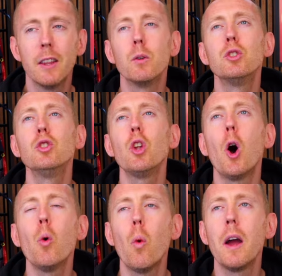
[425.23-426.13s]
There is
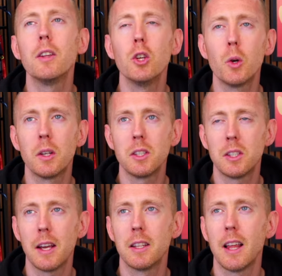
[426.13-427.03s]
no way that you can
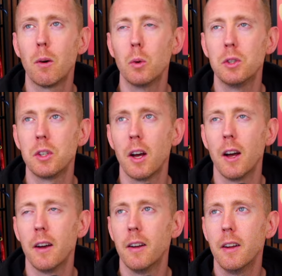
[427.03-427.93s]
say that that was
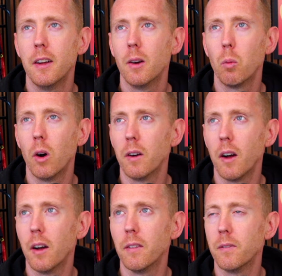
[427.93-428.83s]
uh, what
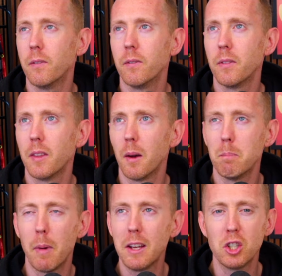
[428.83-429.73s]
uh, a
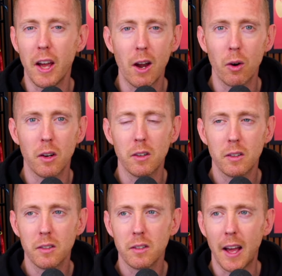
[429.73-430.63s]
major error
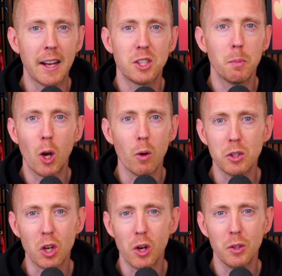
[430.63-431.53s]
that has to be
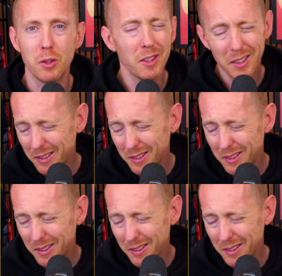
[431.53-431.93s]
overturned.